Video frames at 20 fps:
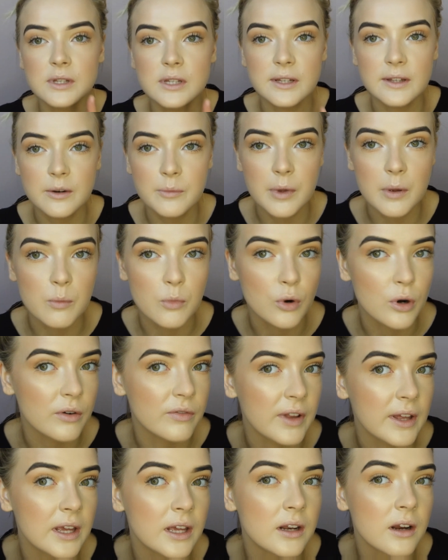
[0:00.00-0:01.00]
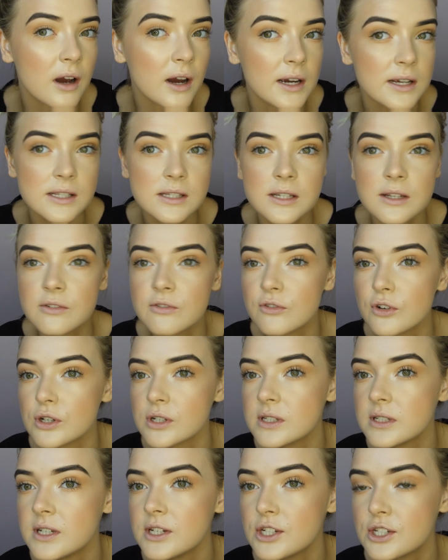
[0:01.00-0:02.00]
This one's a little bit more of like an
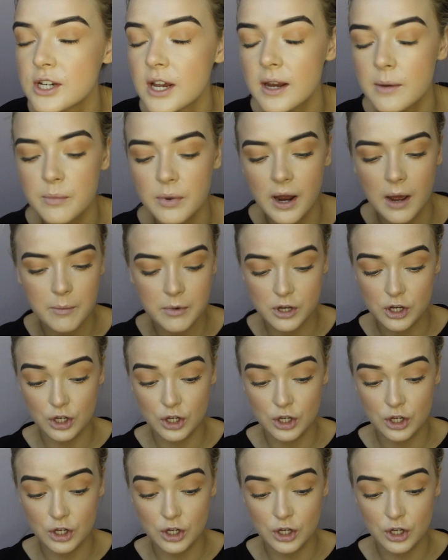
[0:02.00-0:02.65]
icy frosty shade,